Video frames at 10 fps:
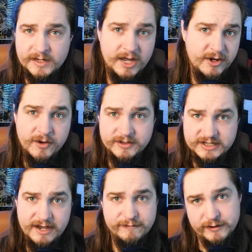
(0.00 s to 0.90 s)
I know he's
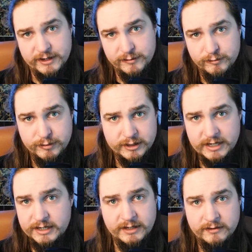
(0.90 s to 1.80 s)
African, but
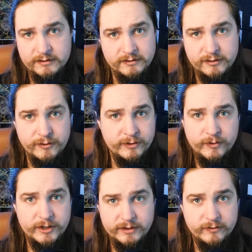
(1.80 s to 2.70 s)
that ain't doing
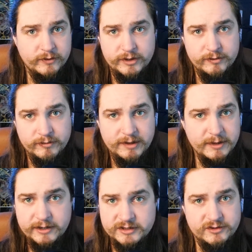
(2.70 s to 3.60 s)
what Mike
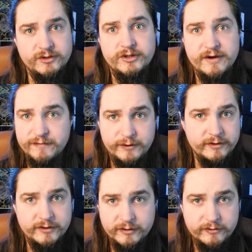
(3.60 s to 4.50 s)
Perry's
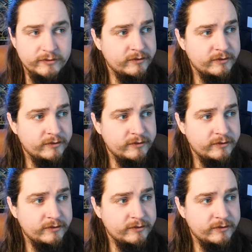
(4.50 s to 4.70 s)
different, dude.